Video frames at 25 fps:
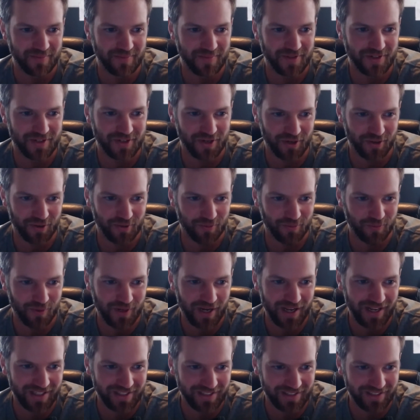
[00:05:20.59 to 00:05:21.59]
So
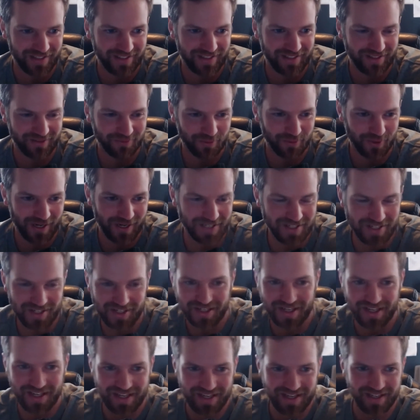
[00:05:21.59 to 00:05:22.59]
when I
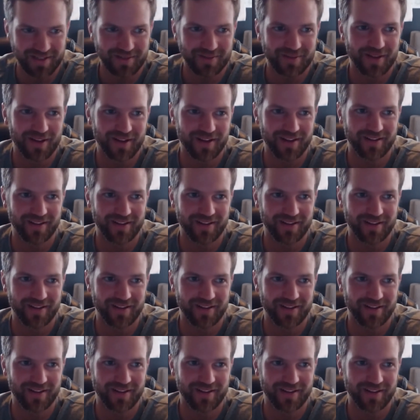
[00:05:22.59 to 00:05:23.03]
see